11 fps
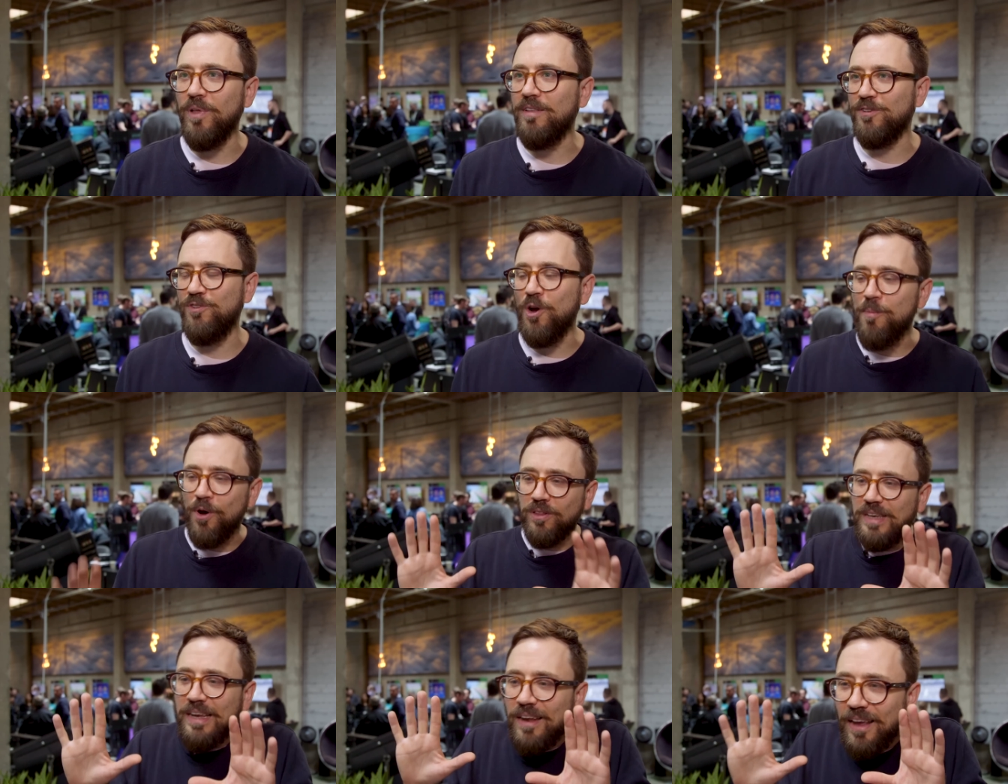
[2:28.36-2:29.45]
Like there's no more
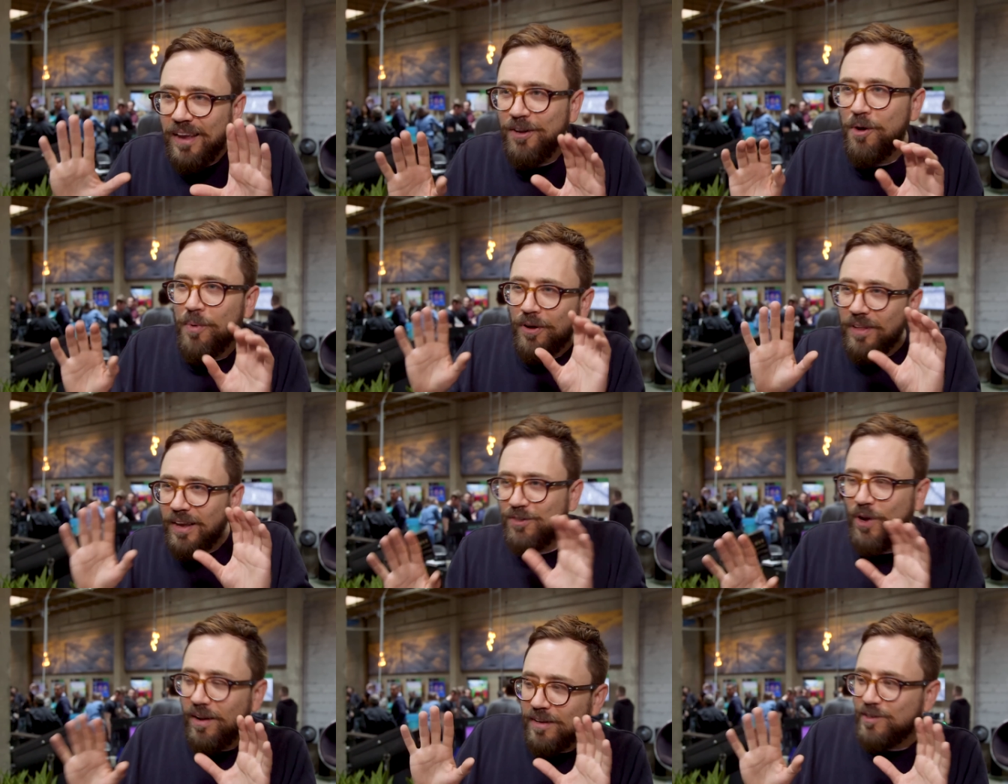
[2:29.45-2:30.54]
lean in, no more like
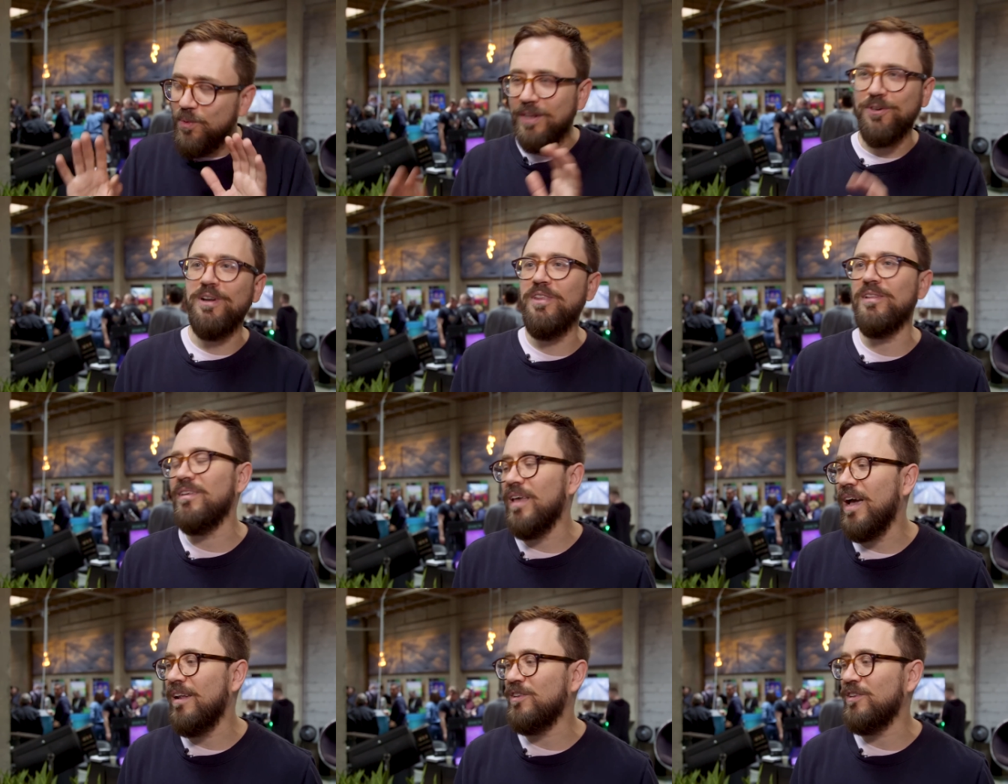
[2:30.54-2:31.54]
trying to squint or anything like that.